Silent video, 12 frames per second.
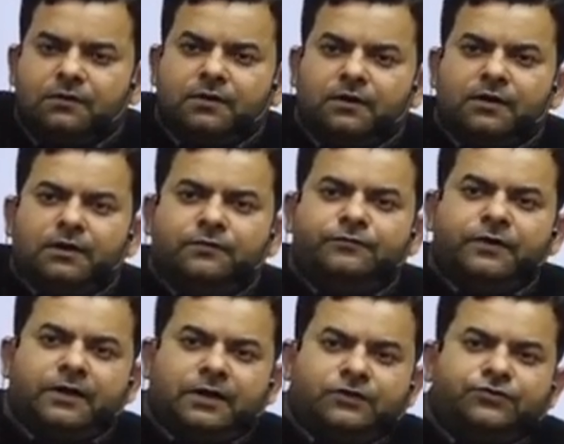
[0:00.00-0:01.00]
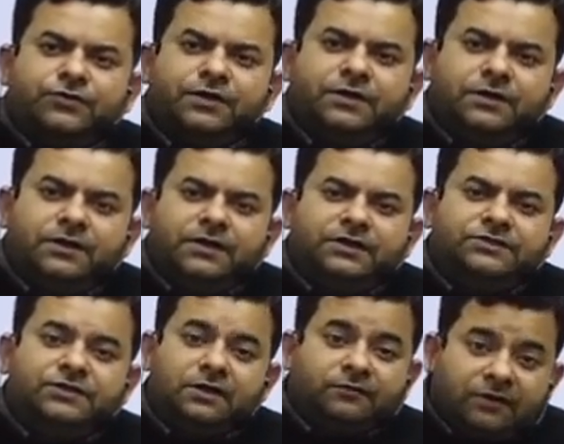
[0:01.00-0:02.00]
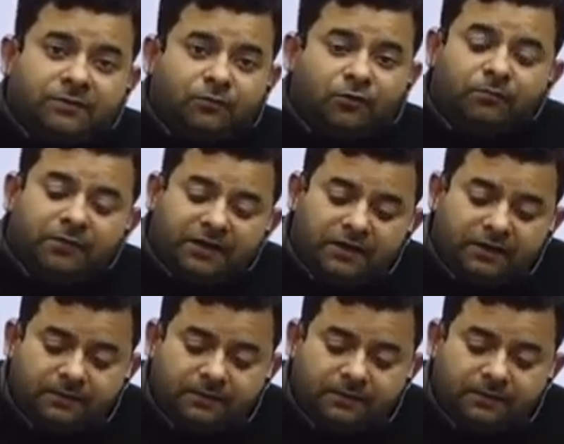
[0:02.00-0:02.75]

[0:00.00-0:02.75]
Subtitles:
if a country needs even more money,